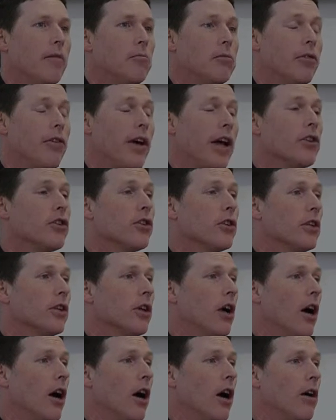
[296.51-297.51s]

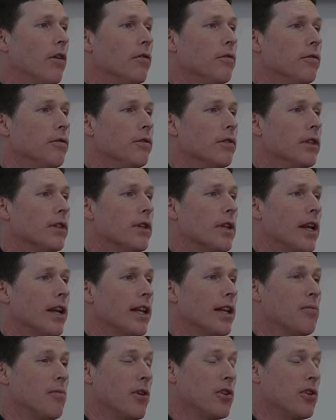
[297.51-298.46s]
profession of clinical